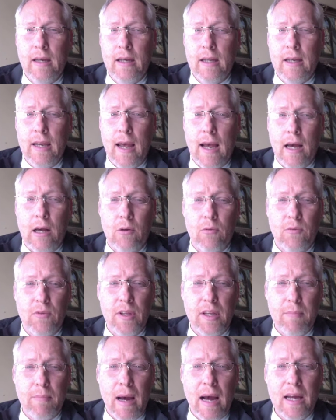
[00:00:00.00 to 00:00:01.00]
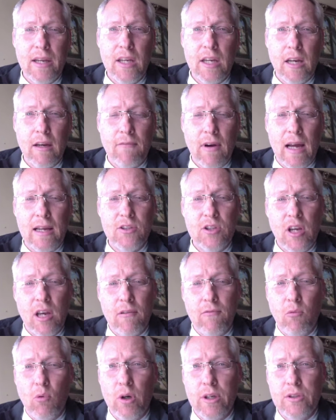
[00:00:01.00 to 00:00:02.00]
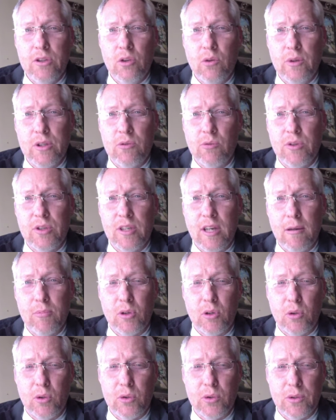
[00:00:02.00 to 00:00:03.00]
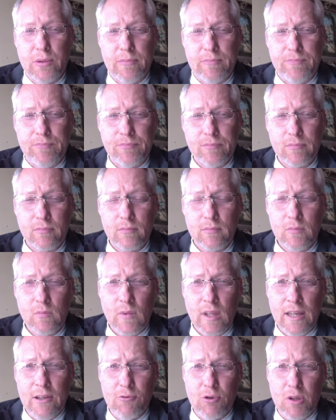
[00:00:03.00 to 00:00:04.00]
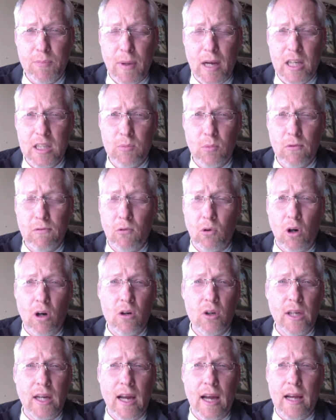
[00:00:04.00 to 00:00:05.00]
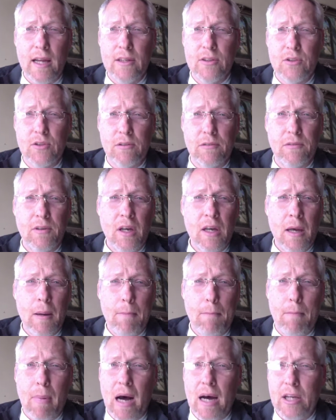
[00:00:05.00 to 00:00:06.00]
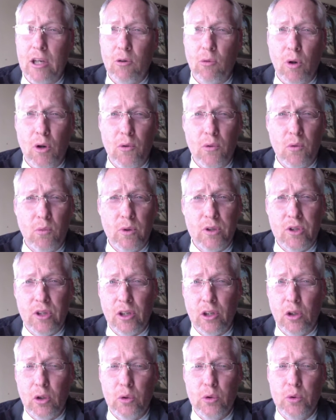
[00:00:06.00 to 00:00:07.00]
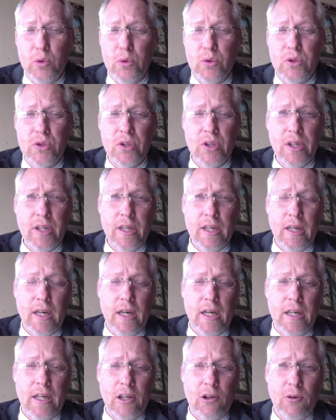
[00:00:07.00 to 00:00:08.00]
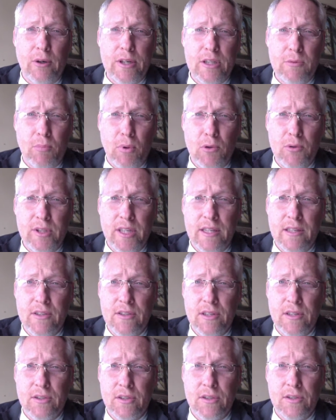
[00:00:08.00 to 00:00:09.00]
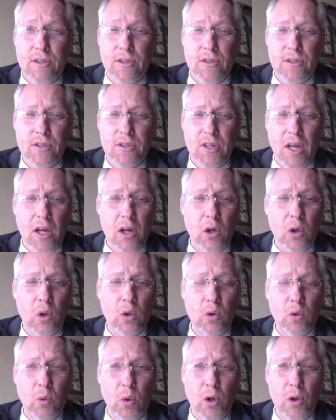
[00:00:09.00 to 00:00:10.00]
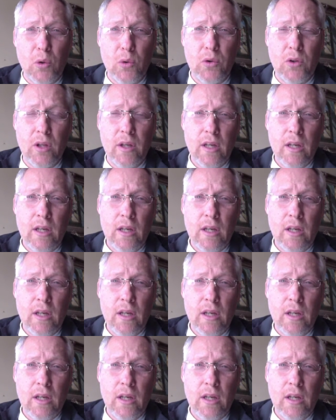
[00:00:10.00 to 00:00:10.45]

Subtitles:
Now, the binding of IGF-1 to its receptors is responsible for all kinds of body growth, which includes increased protein synthesis, cell growth,